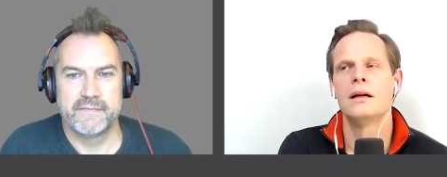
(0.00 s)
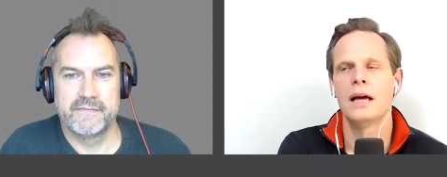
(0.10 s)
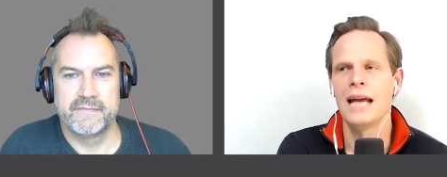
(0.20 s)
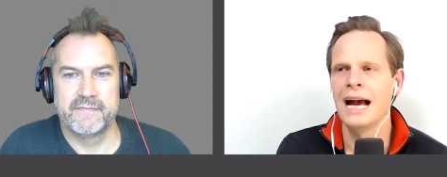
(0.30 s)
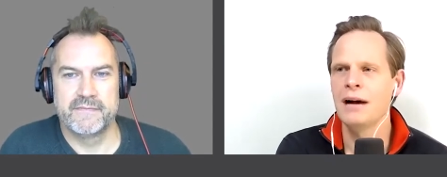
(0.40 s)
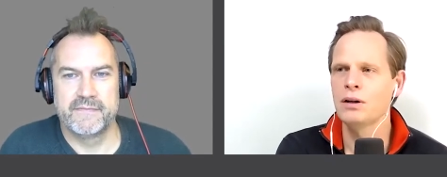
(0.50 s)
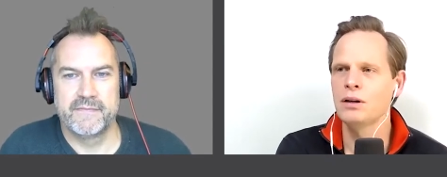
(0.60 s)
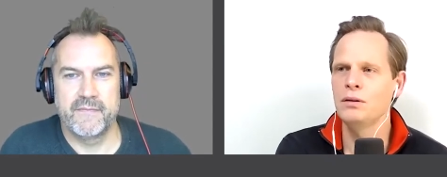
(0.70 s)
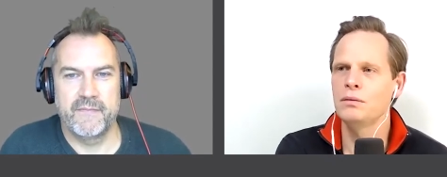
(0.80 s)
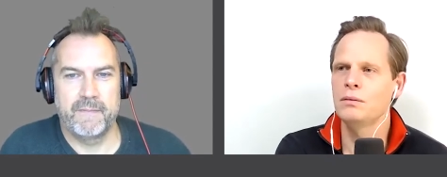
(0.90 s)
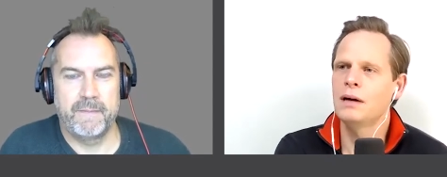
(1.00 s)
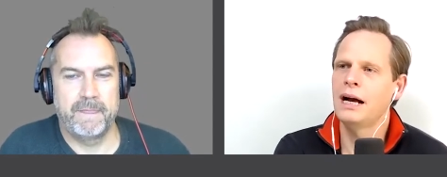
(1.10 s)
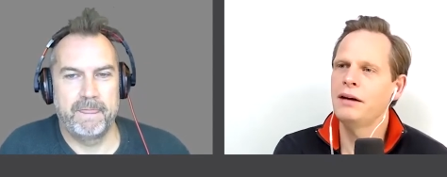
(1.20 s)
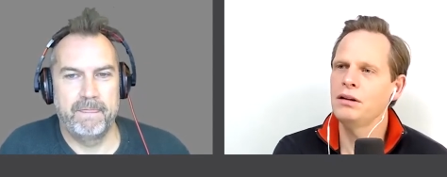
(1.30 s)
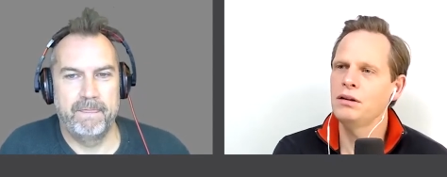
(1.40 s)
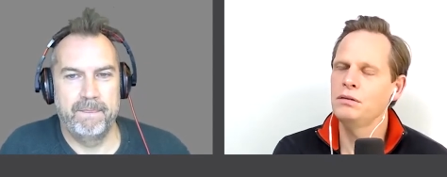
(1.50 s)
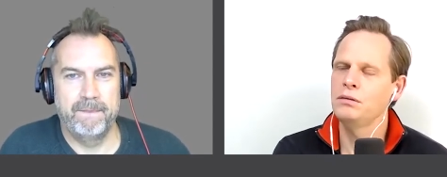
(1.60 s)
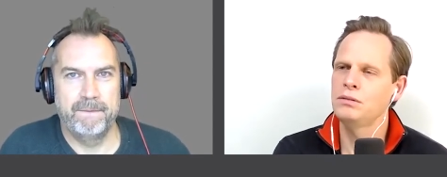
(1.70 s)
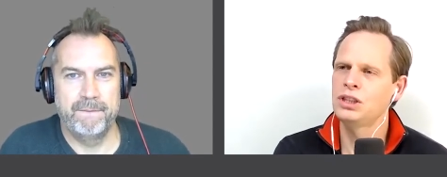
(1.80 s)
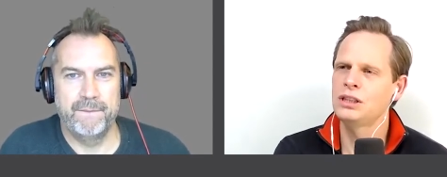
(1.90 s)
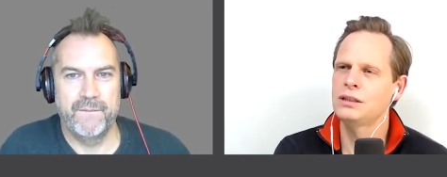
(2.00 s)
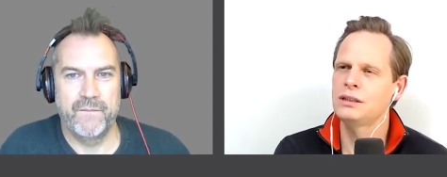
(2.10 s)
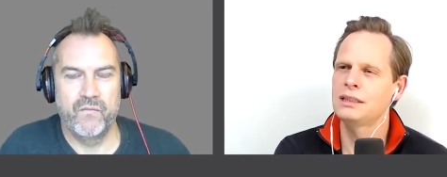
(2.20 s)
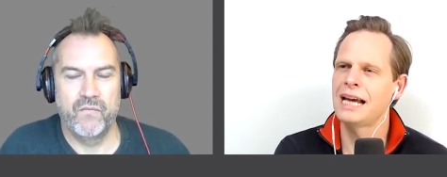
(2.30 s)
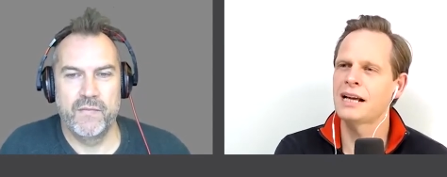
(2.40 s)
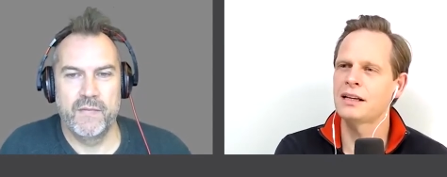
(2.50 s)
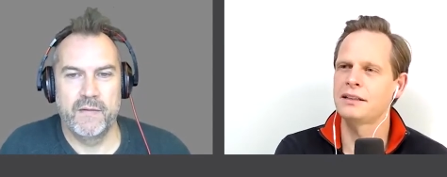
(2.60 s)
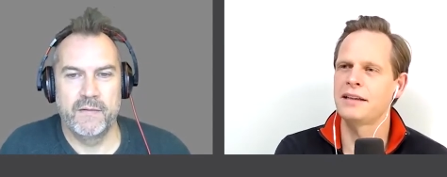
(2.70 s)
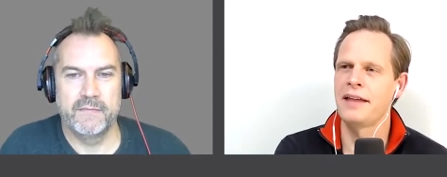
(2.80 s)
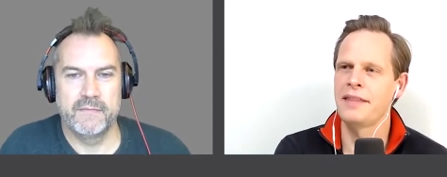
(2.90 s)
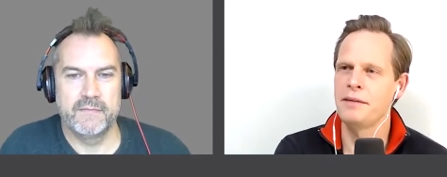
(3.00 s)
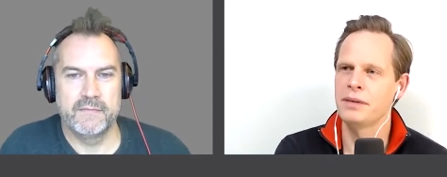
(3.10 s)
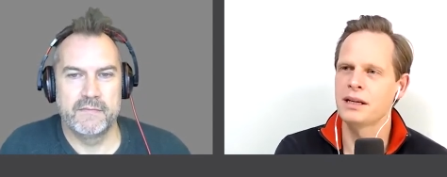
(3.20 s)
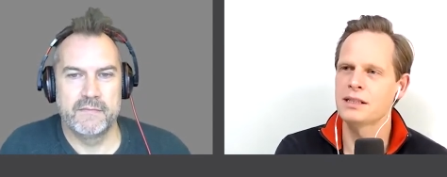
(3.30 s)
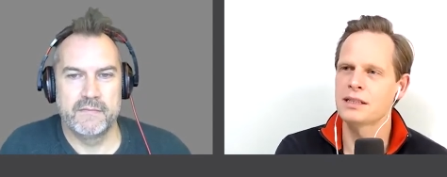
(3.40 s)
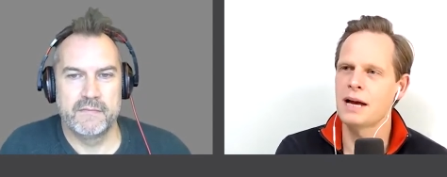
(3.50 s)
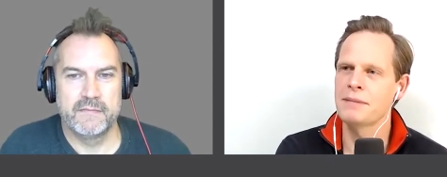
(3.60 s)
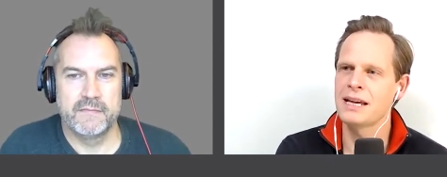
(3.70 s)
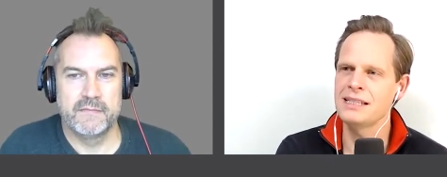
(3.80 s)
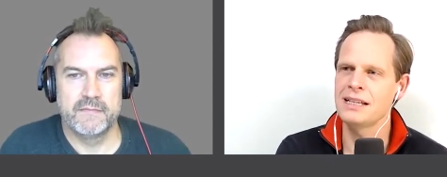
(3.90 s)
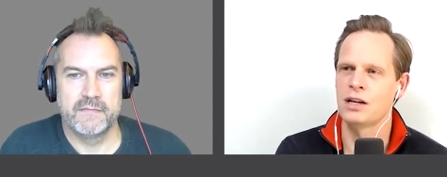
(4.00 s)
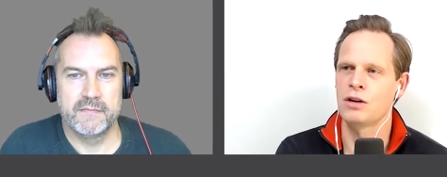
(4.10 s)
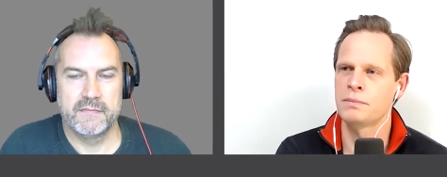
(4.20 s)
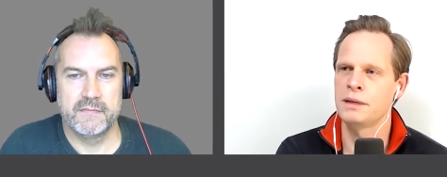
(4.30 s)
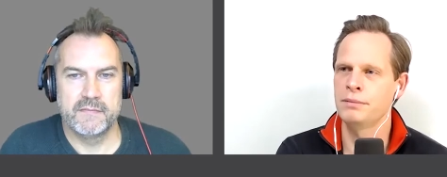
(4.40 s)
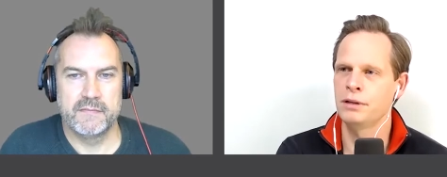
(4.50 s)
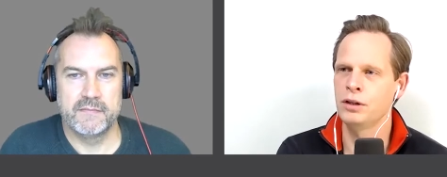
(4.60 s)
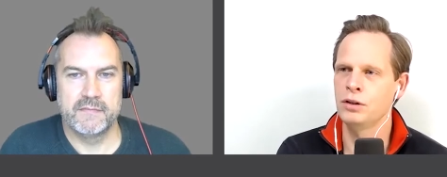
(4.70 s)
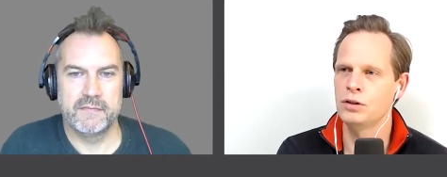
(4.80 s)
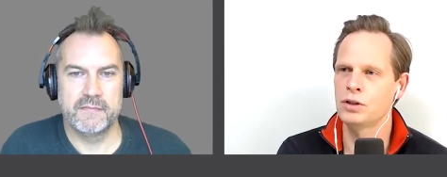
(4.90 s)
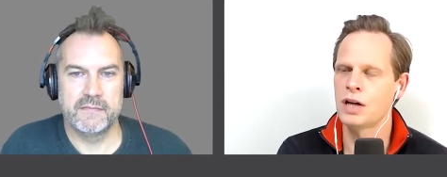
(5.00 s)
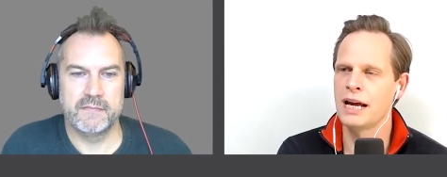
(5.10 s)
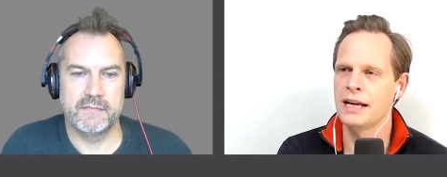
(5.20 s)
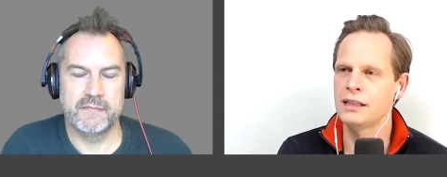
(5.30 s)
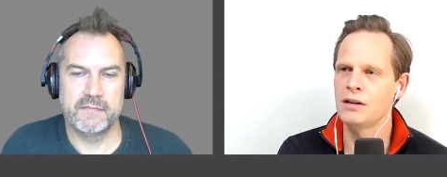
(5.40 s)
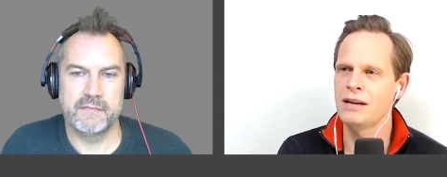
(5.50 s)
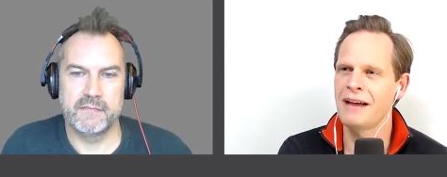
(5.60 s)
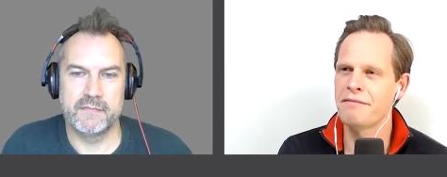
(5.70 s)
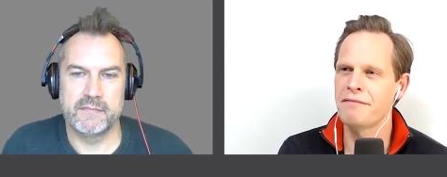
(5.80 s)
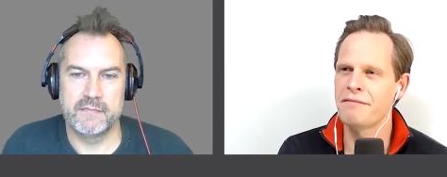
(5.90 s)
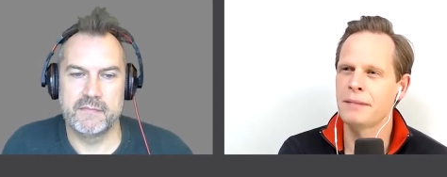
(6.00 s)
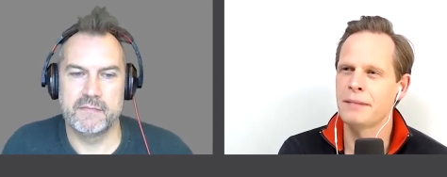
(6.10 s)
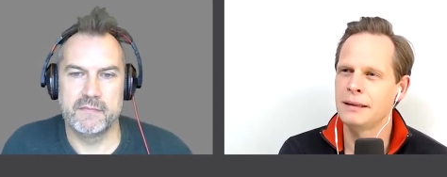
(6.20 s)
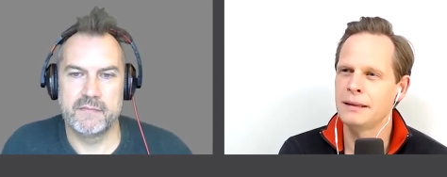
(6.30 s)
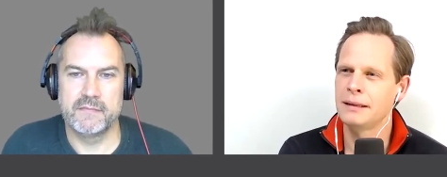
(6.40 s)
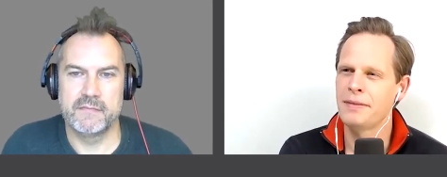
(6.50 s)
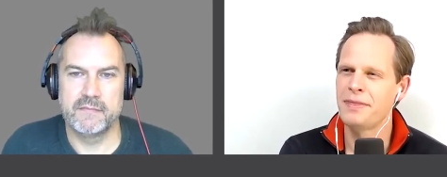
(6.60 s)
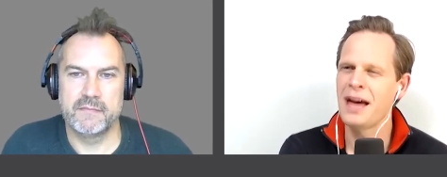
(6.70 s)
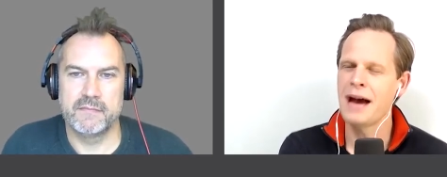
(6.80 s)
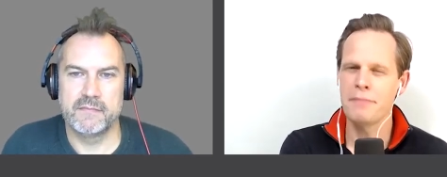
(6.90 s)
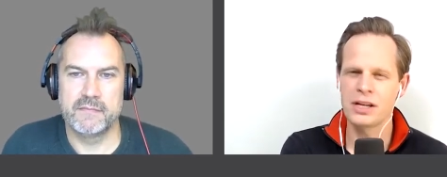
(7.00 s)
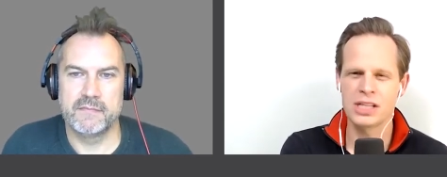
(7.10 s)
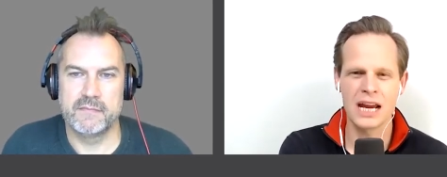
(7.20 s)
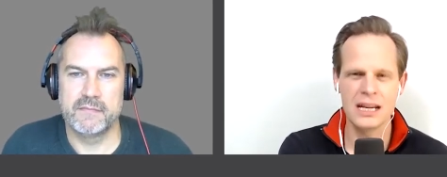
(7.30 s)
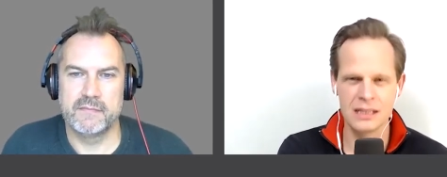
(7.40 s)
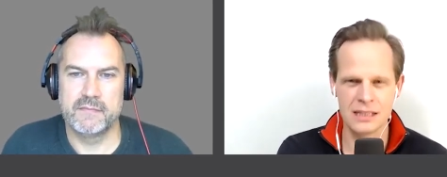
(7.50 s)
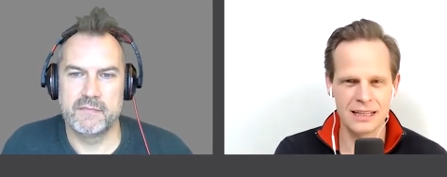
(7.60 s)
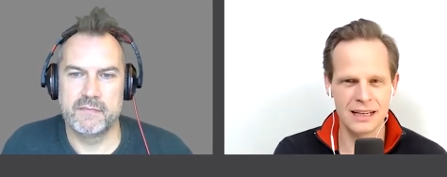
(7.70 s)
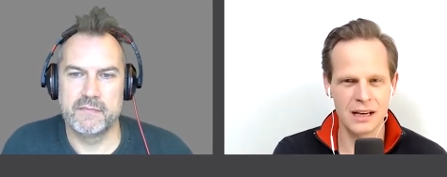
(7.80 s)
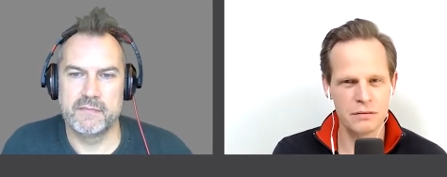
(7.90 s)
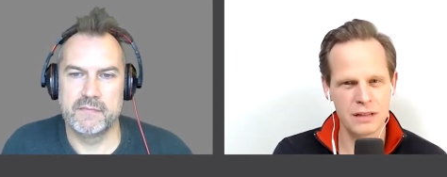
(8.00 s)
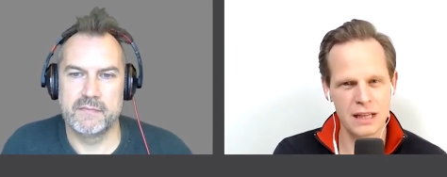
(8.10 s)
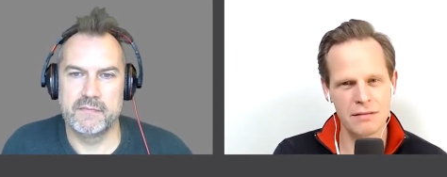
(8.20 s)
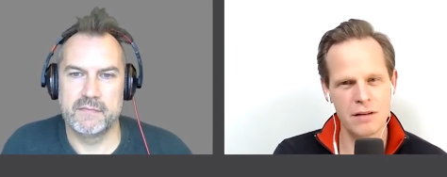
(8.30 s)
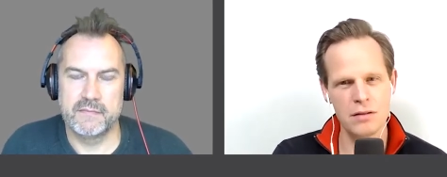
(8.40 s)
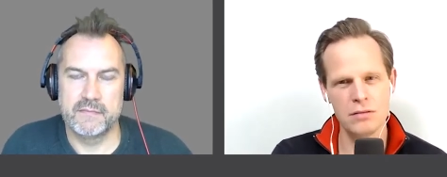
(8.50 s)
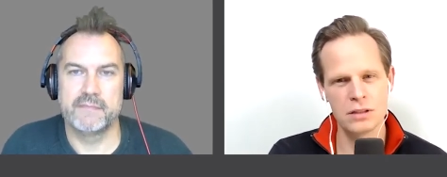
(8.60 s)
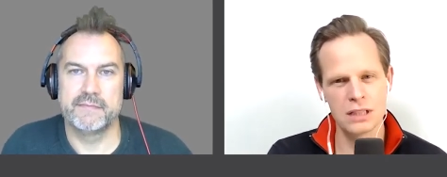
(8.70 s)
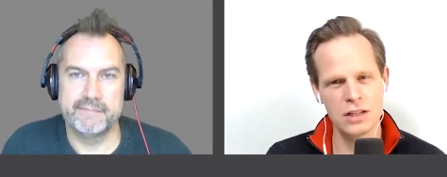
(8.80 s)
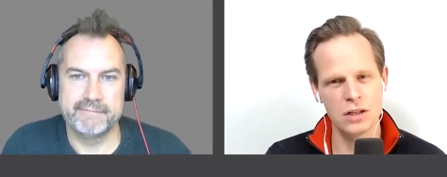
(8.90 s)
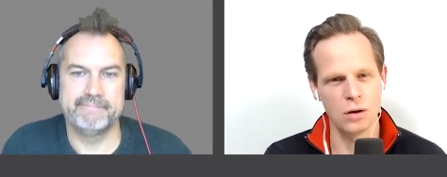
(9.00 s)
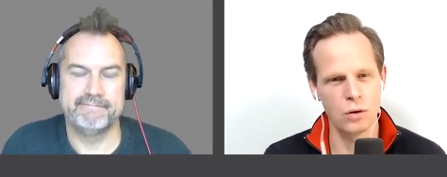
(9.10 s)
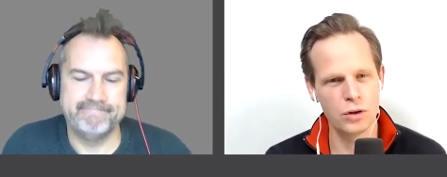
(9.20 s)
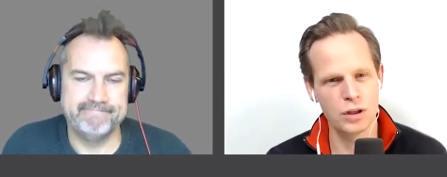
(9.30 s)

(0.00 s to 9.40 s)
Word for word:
Speaker 1: And how do you how do you tackle that then? Because I'm guessing a lot of the people who you train don't have that much agency over their own schedule, or do